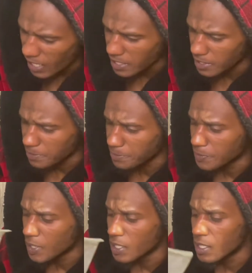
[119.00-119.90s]
it.
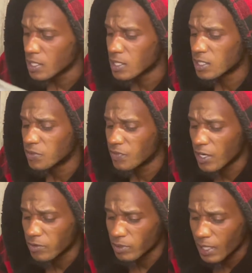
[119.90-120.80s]
This is very
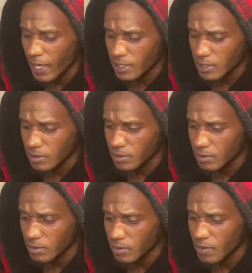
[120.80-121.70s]
relaxing,
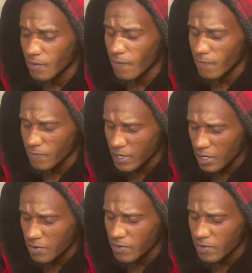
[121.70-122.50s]
very,